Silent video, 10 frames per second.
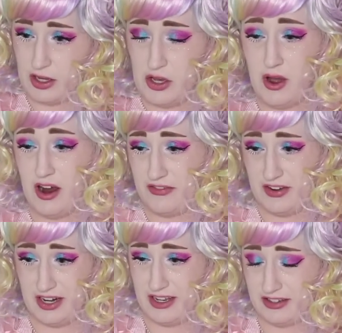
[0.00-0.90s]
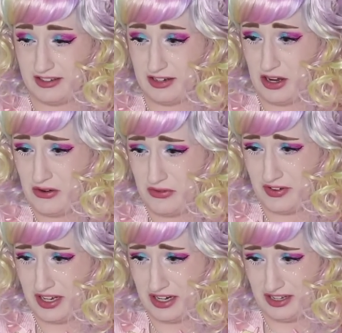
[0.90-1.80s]
you are Venus. Go
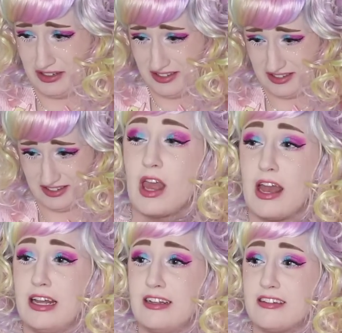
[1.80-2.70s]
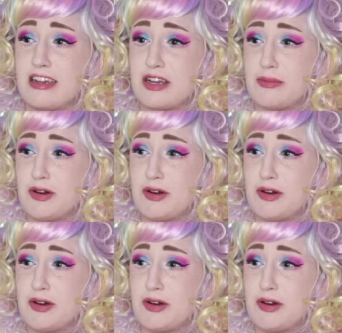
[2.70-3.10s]
Venus. I'd like to take a